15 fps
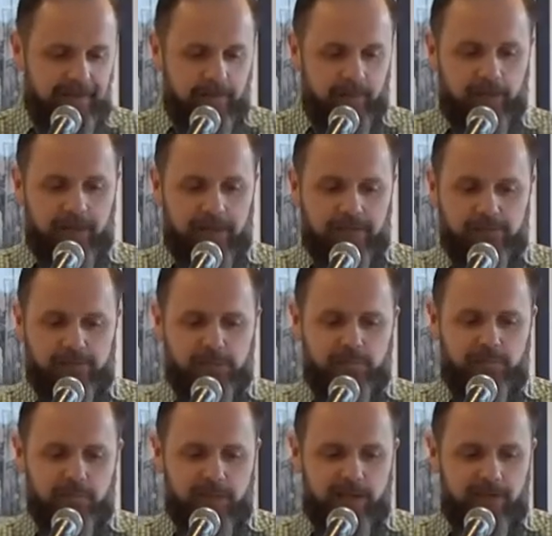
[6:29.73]
But yeah, so
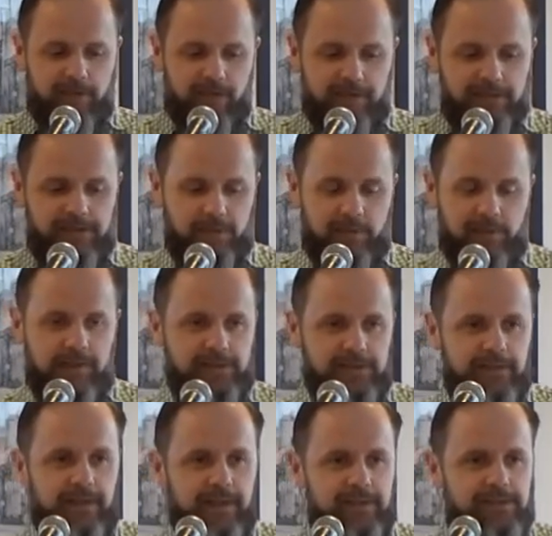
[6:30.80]
for me, I think some of the things
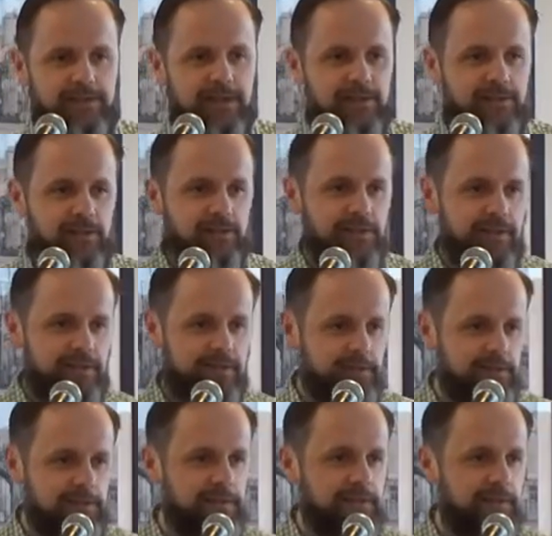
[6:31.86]
that kind of stand out to this is
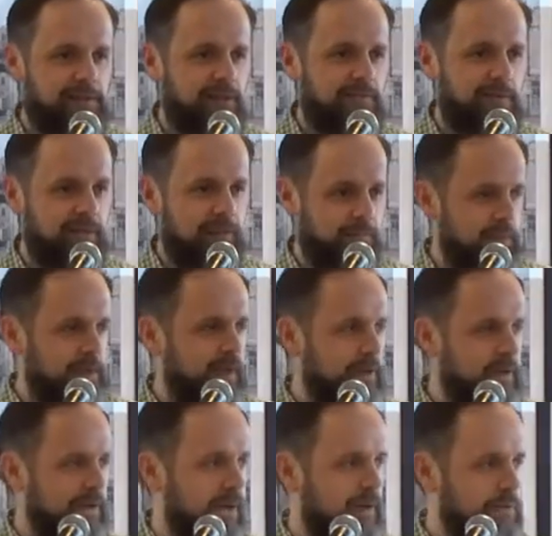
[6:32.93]
just kind of uh, being
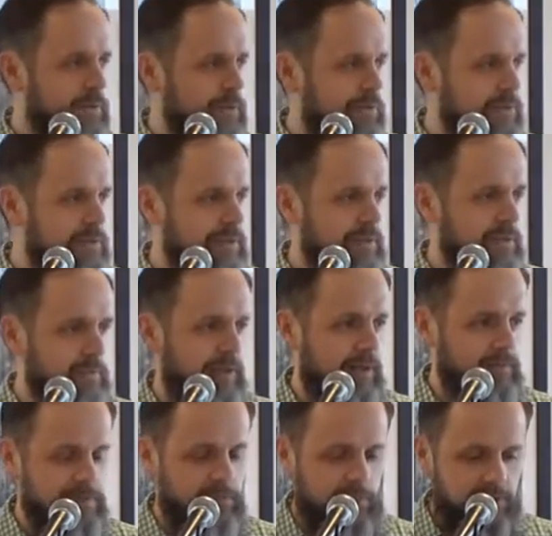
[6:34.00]
out, outdoors, kind of being
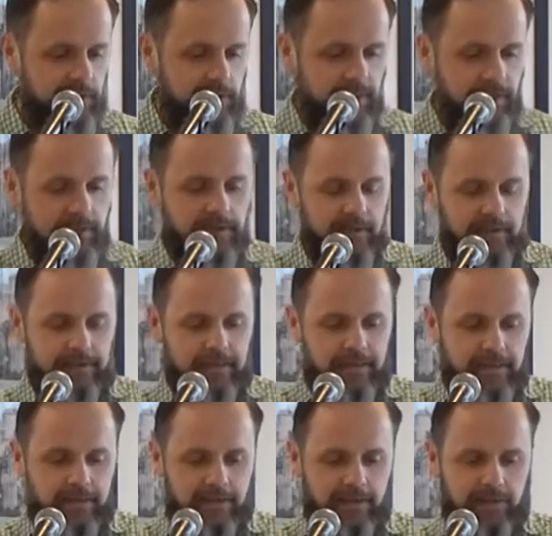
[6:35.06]
able to be mm. in the,
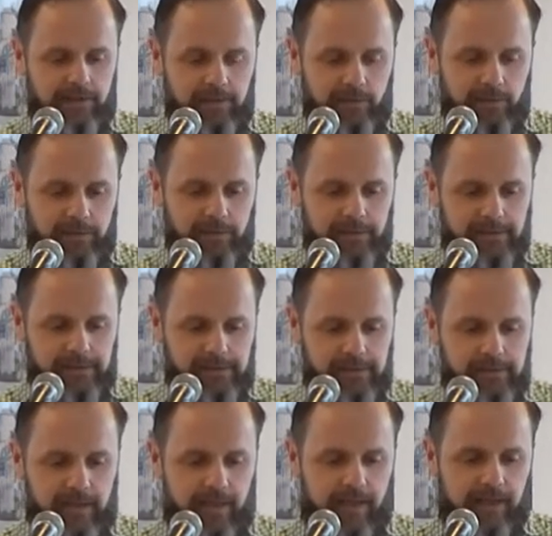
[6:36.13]
the kind of
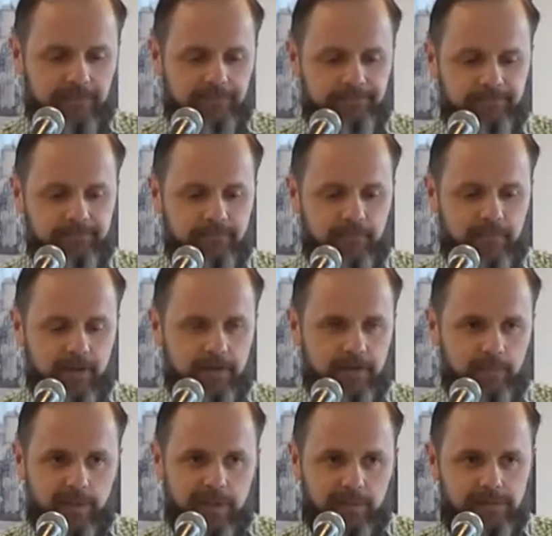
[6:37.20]
wilderness. Um, I
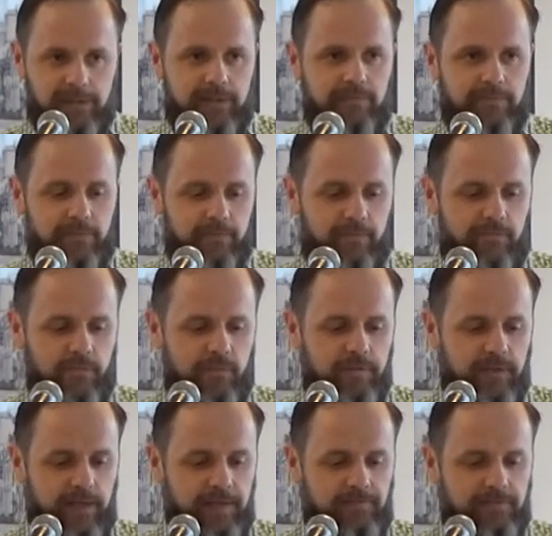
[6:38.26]
think being able to have food
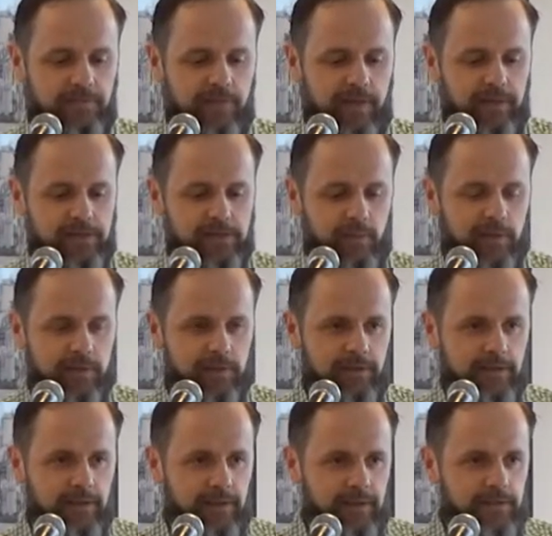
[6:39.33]
after that as well.
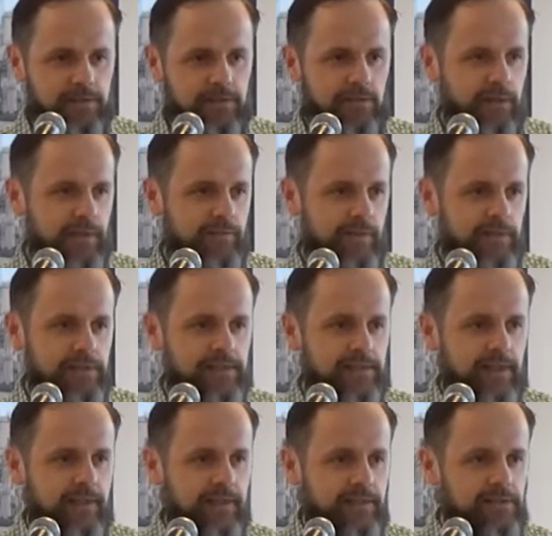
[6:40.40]
So kind of these
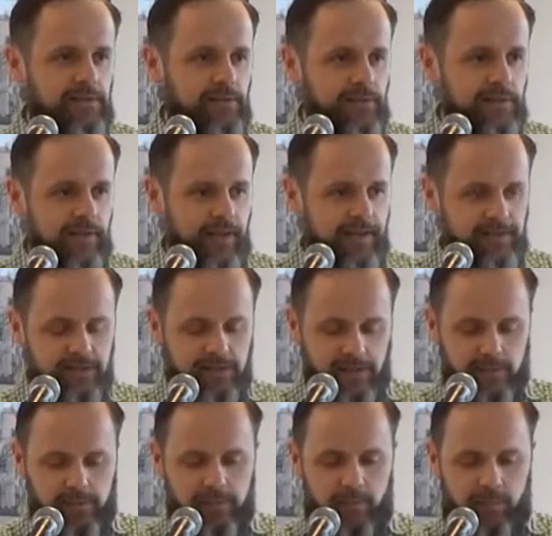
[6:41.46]
uh, sort of
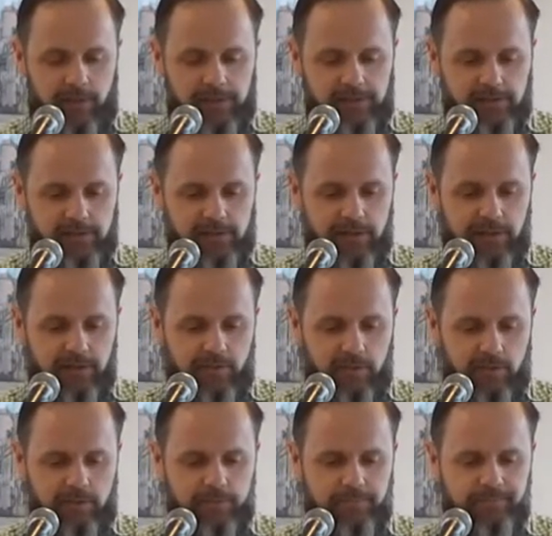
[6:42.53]
landscapes and places you kind of
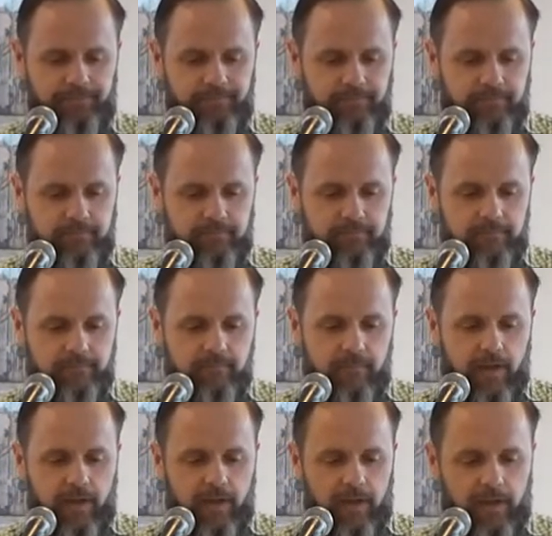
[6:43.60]
know.
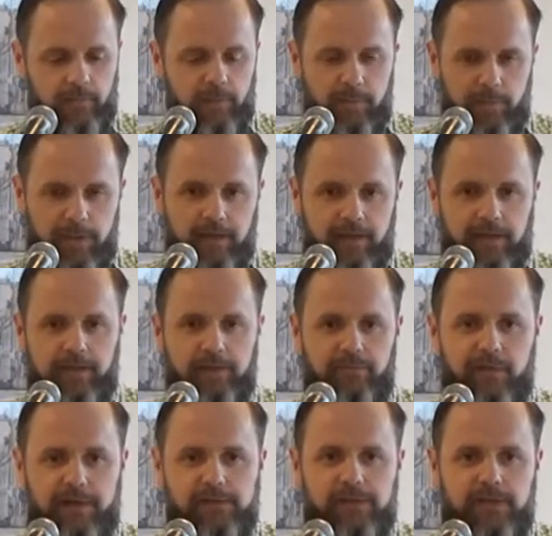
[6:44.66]
Uh, maybe the kind of the
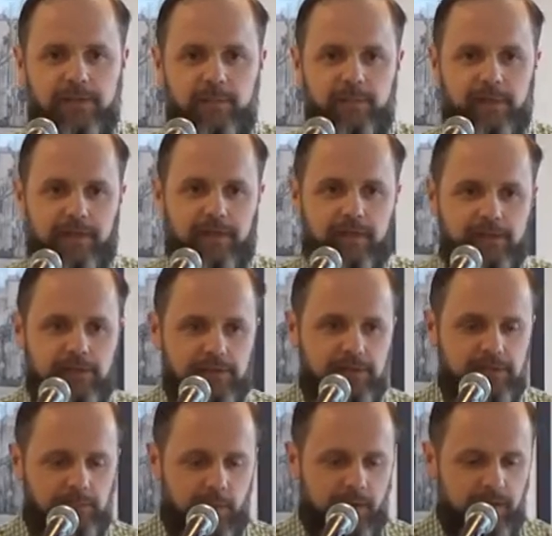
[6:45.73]
friendships and the connections
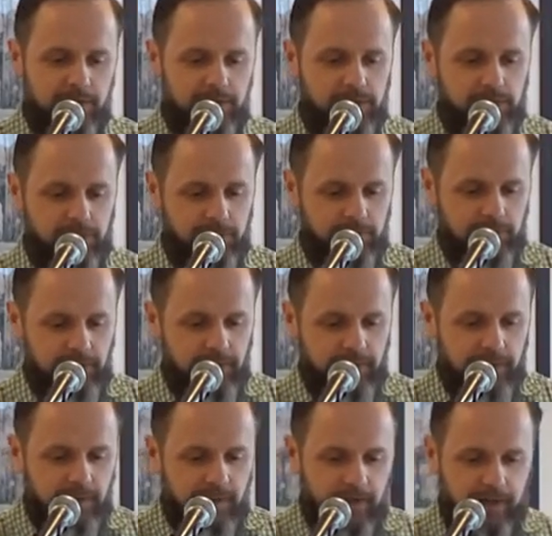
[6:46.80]
as well.
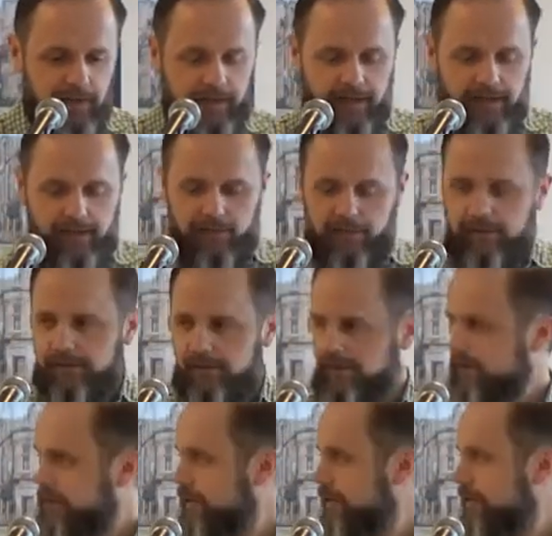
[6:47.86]
So uh, you can
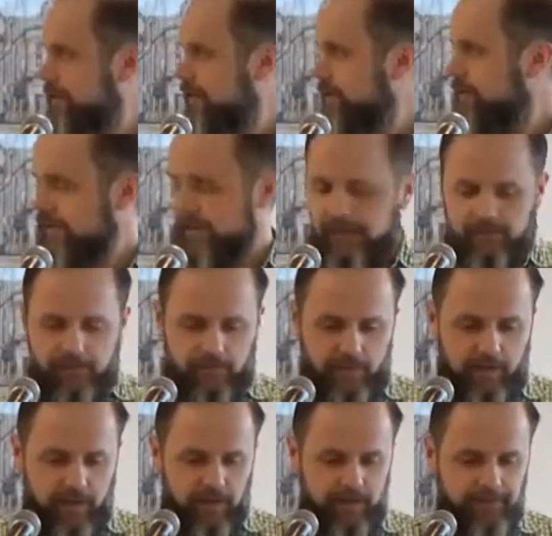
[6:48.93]
try and see yourself if you
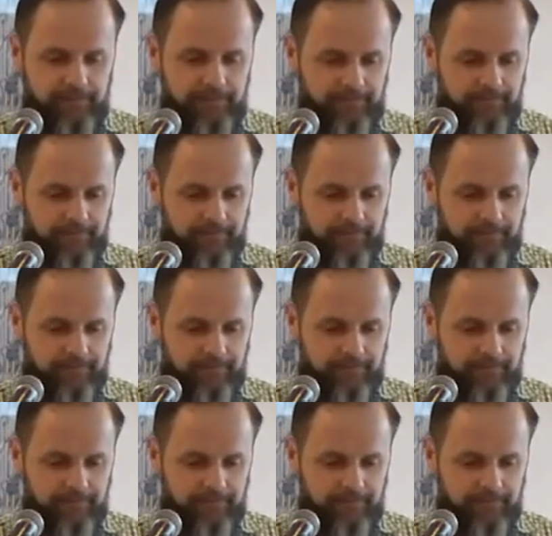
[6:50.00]
can.